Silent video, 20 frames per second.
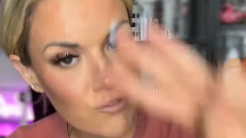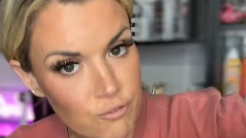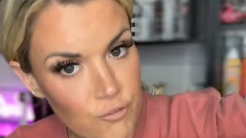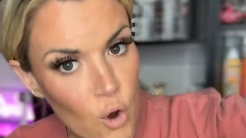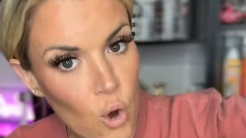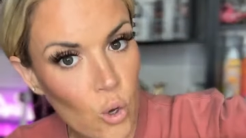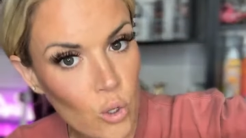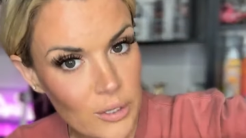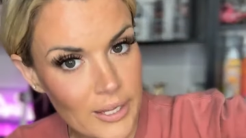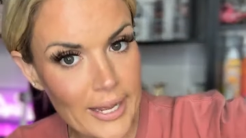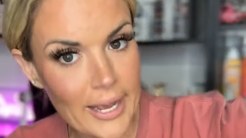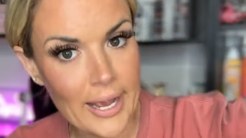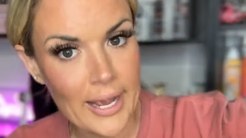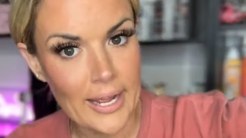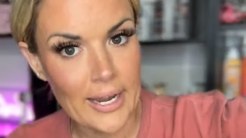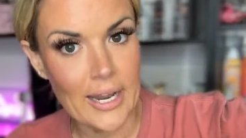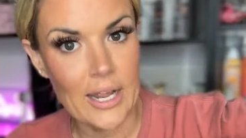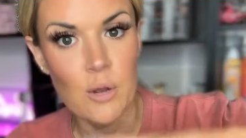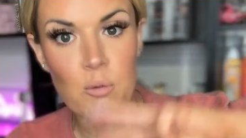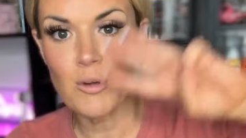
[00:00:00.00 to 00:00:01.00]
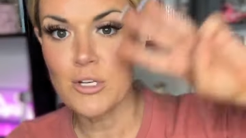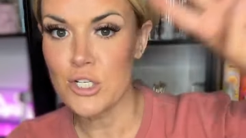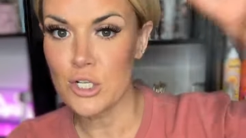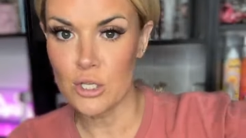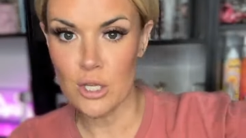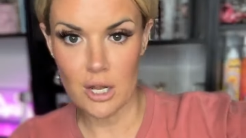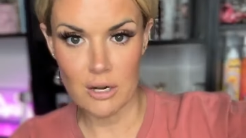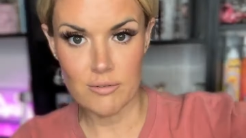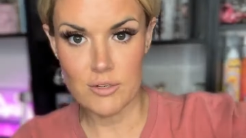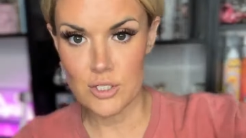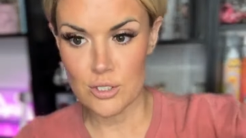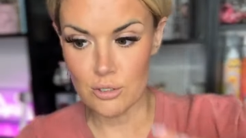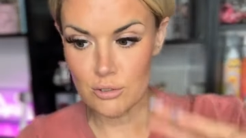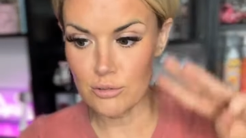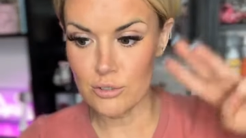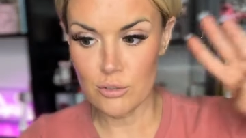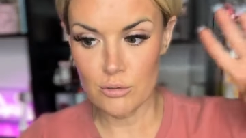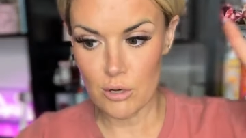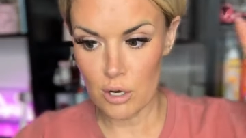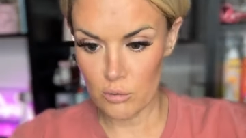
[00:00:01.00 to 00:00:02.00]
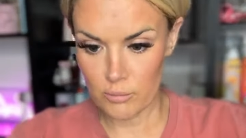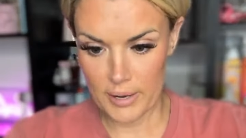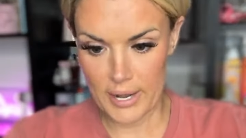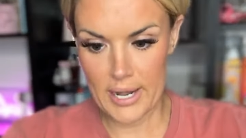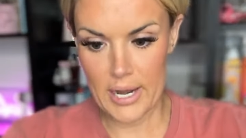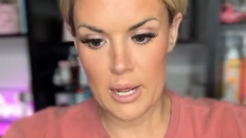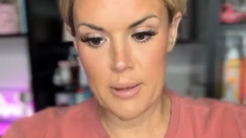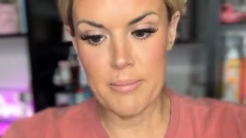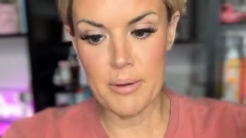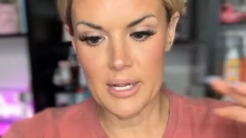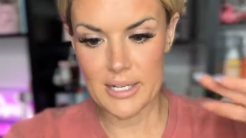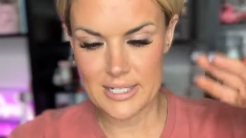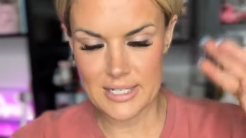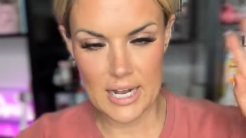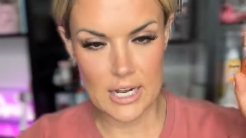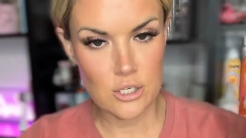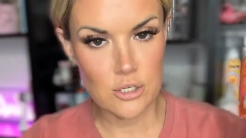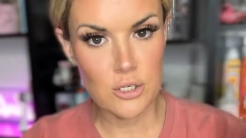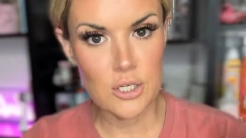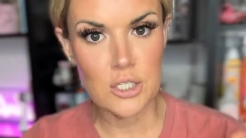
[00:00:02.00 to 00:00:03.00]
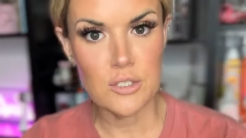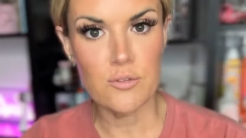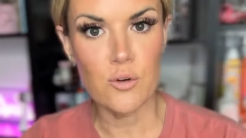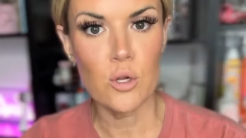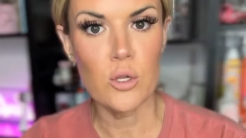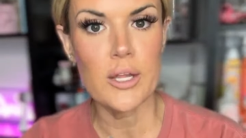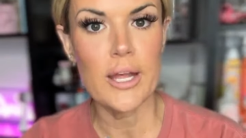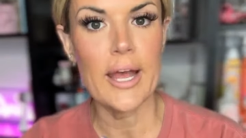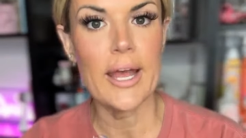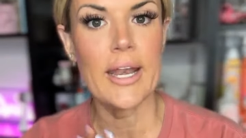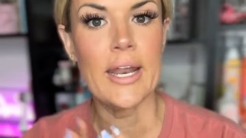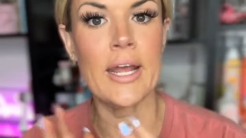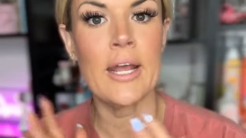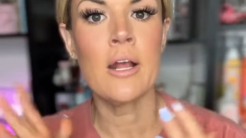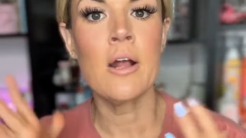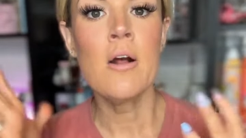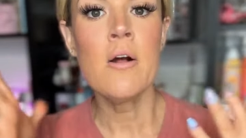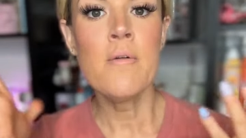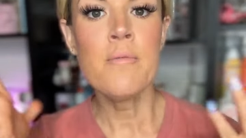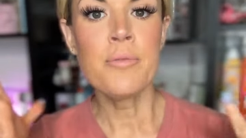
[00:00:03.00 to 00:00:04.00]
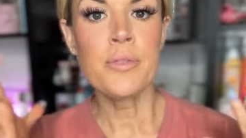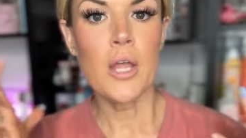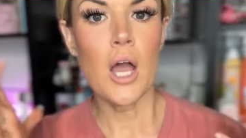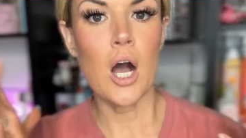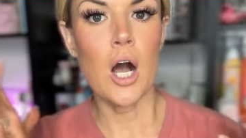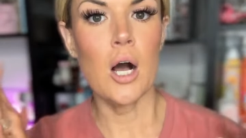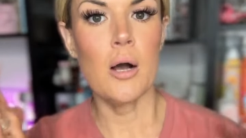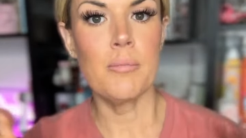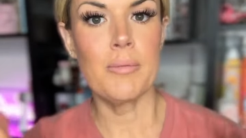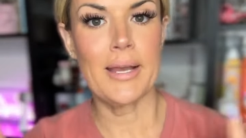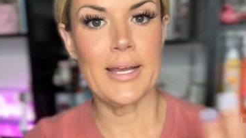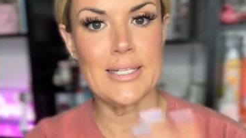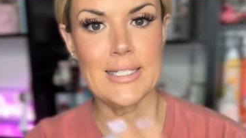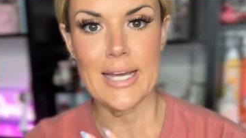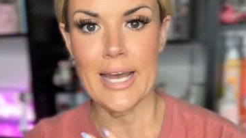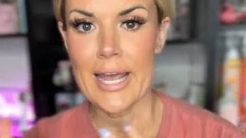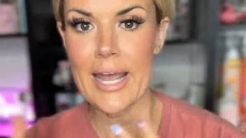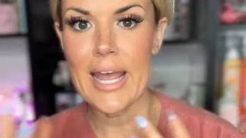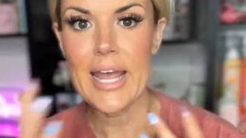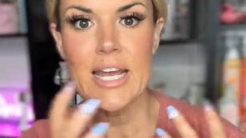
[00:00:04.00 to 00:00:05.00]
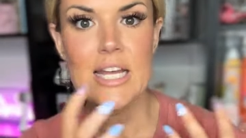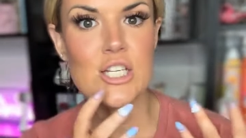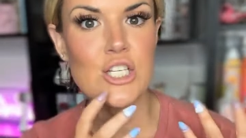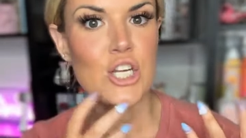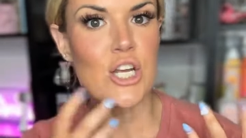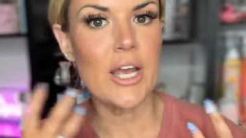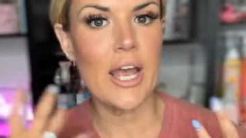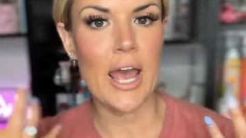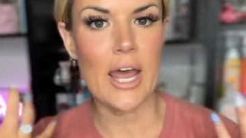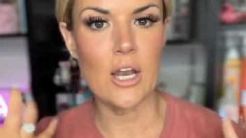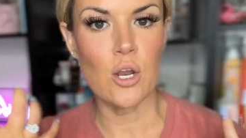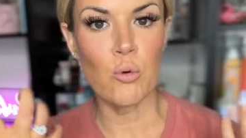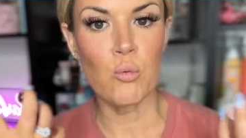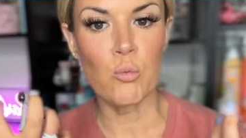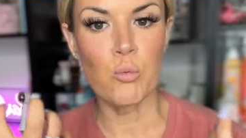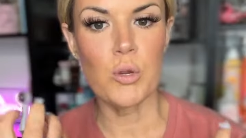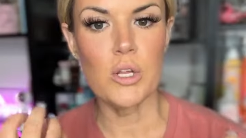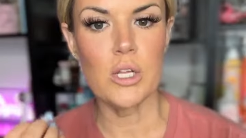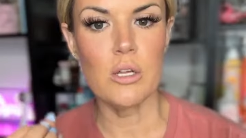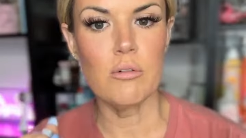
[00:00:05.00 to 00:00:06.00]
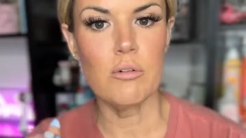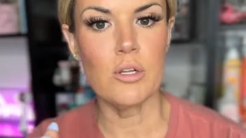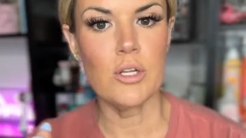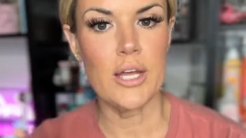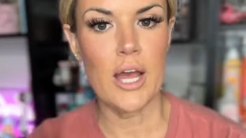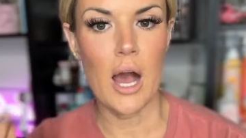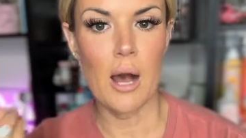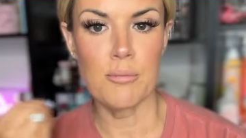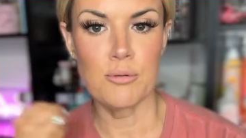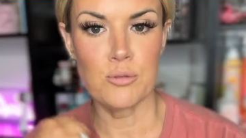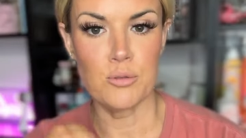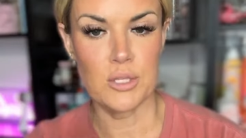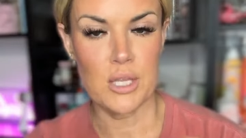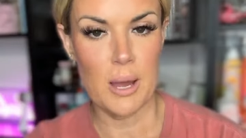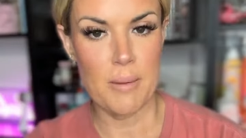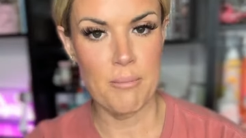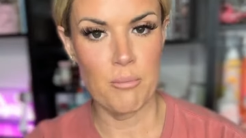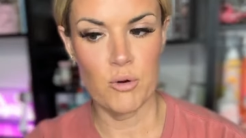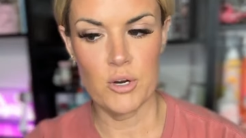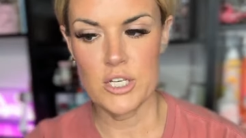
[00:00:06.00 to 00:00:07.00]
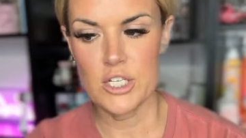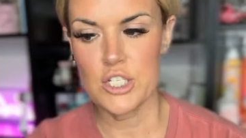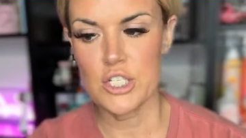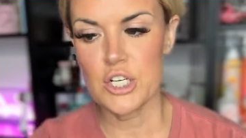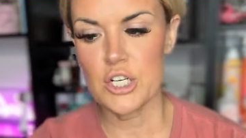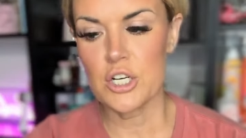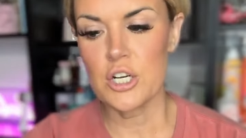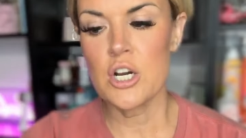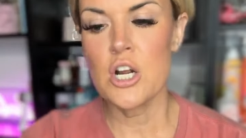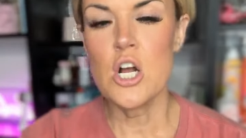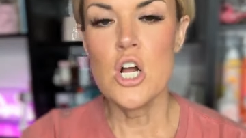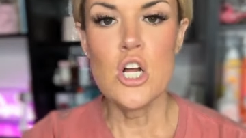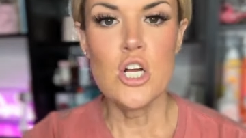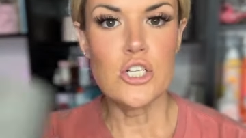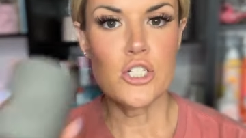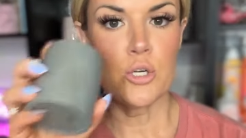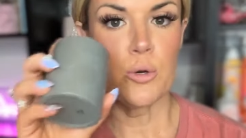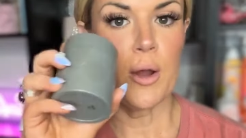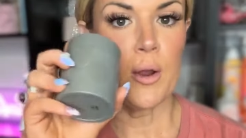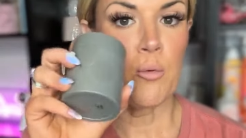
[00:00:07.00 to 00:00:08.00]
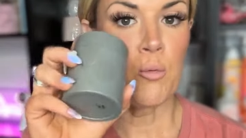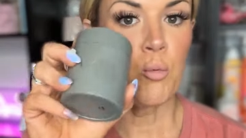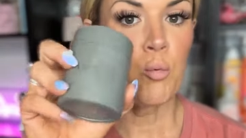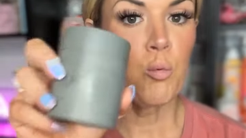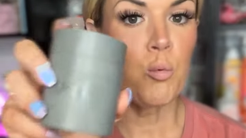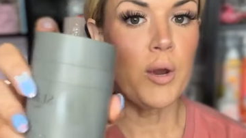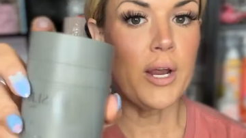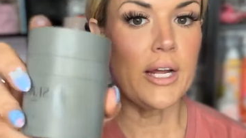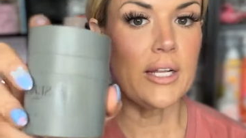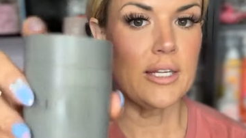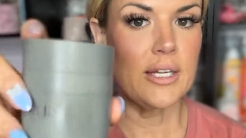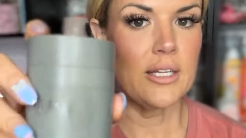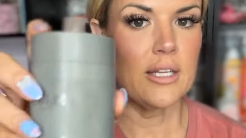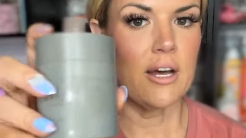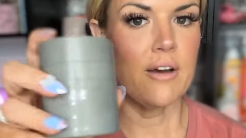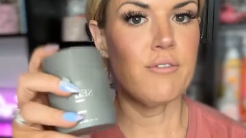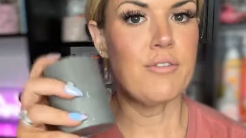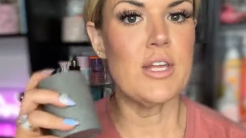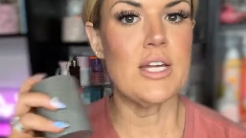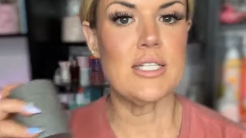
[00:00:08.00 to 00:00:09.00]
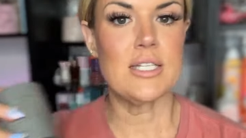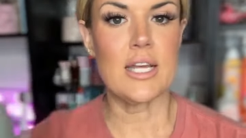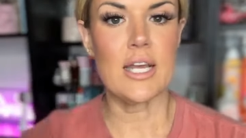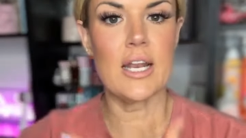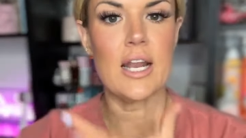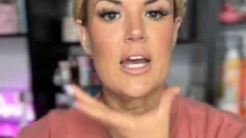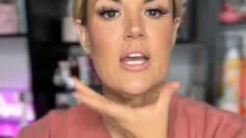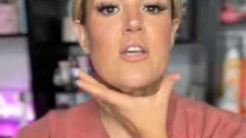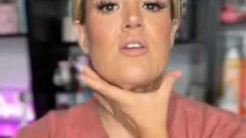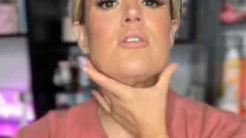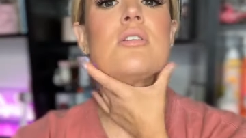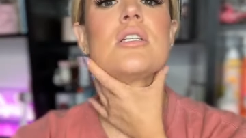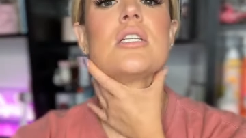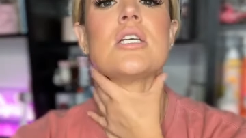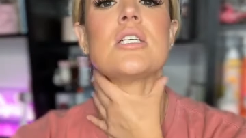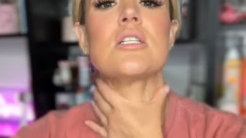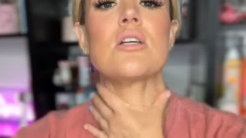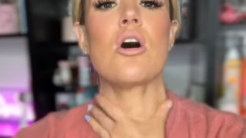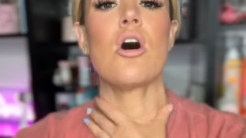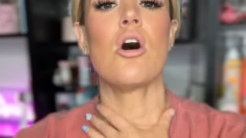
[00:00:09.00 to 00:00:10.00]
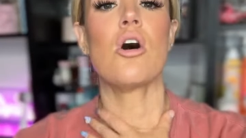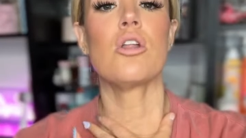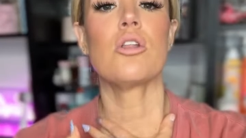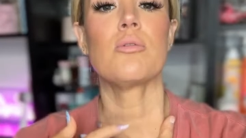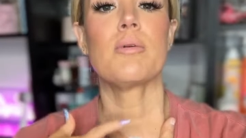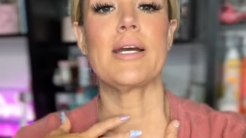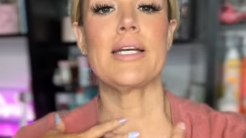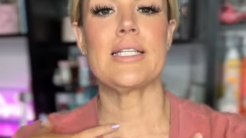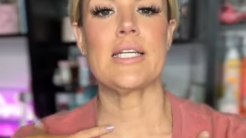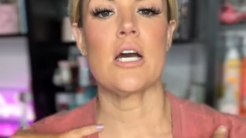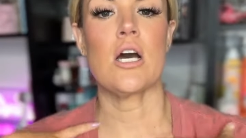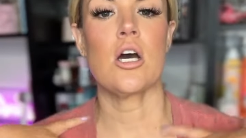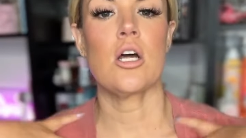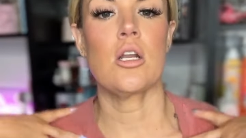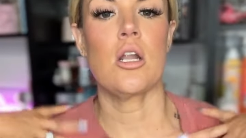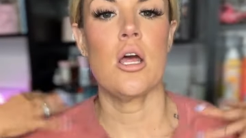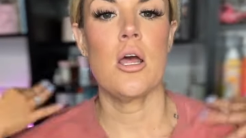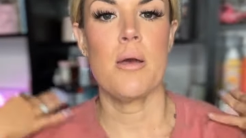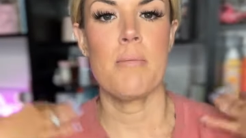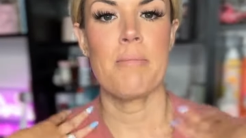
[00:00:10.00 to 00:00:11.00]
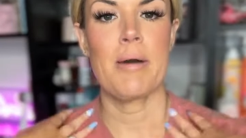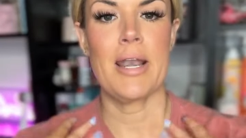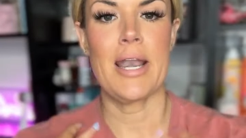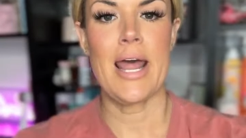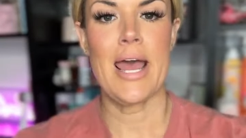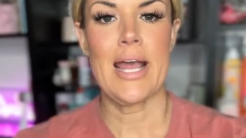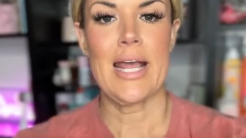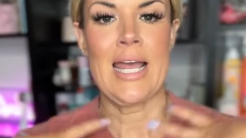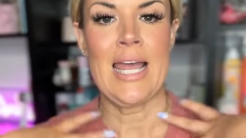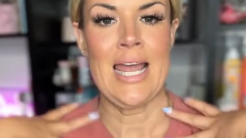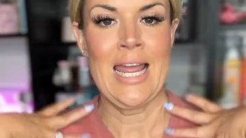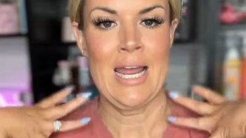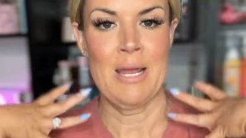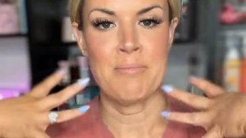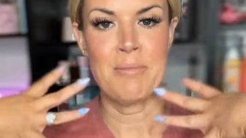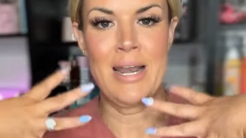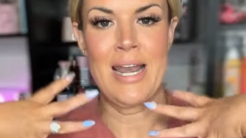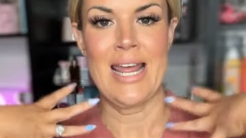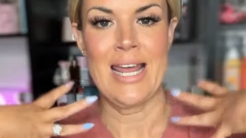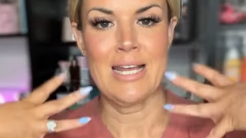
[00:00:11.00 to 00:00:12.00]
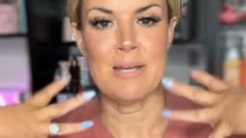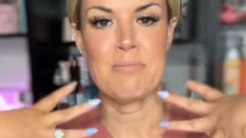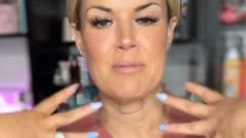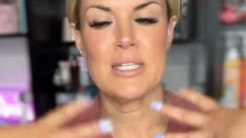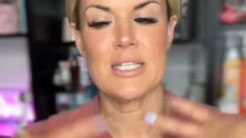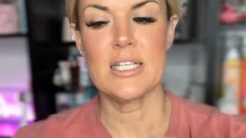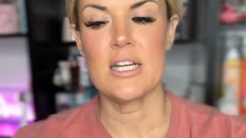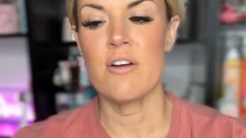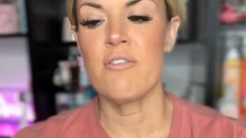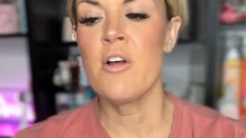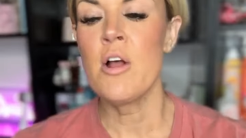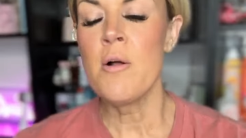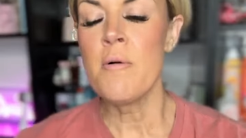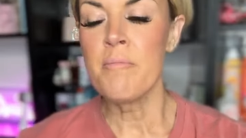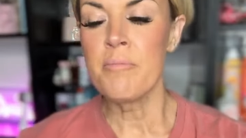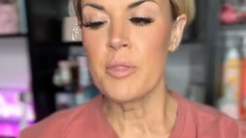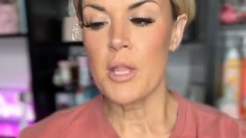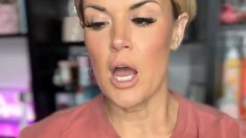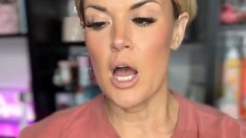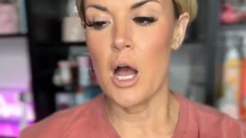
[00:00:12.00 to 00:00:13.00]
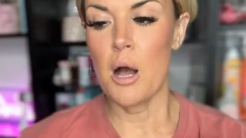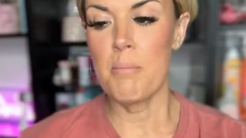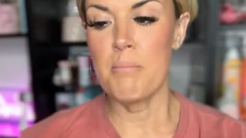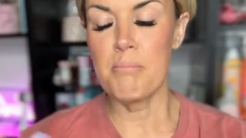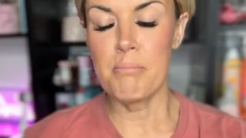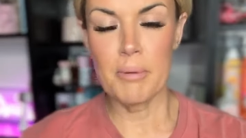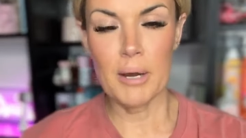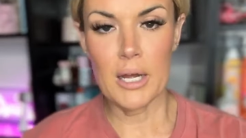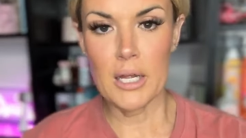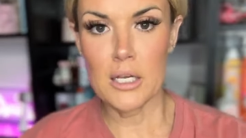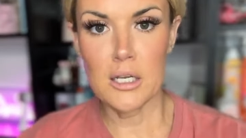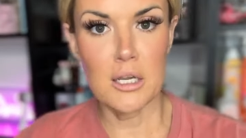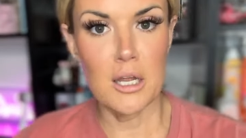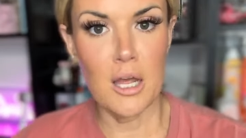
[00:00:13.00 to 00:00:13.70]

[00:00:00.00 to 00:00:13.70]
exfoliating, which a lot of us don't do already, but it's naturally exfoliating, anti-aging, and it really, really helps with that moisture. So I really love this, and I use this all the way down my neck and my stuff, and